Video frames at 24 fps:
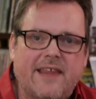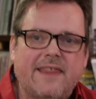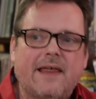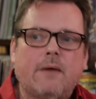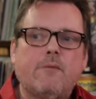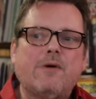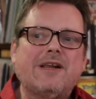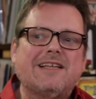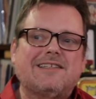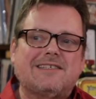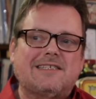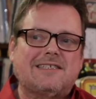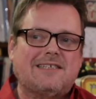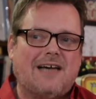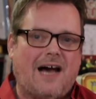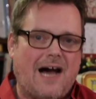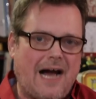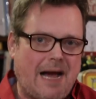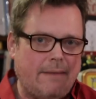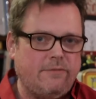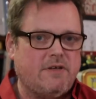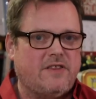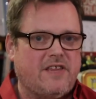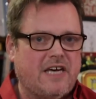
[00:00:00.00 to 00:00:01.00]
And then when it's
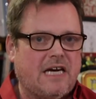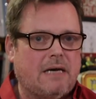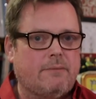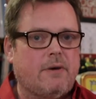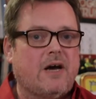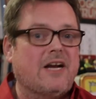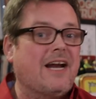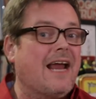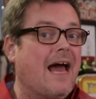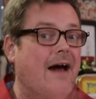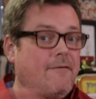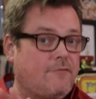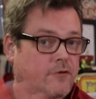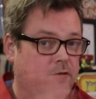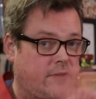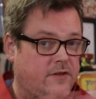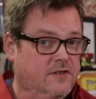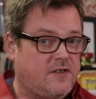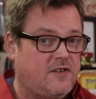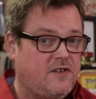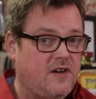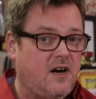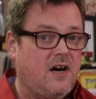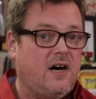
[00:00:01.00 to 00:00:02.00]
time to think about it after
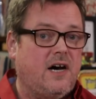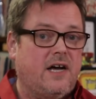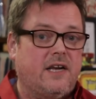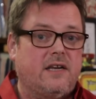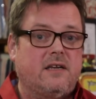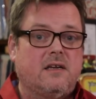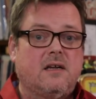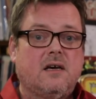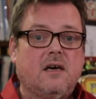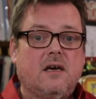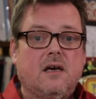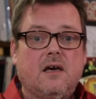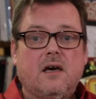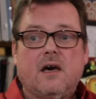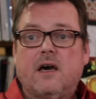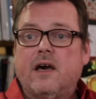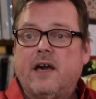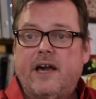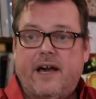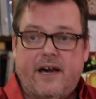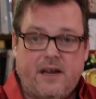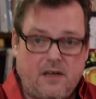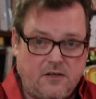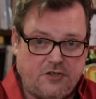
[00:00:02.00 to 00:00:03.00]
it's done,
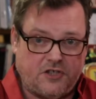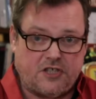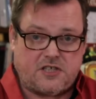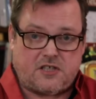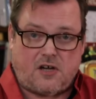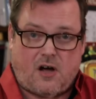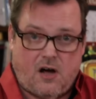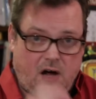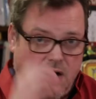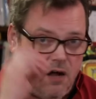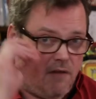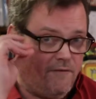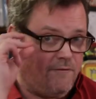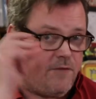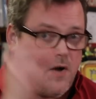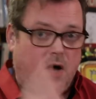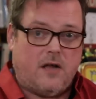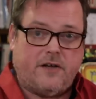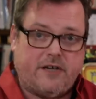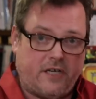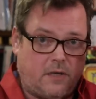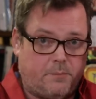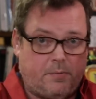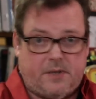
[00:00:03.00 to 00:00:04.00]
it'll just all
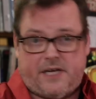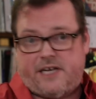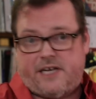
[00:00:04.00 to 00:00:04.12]
fall into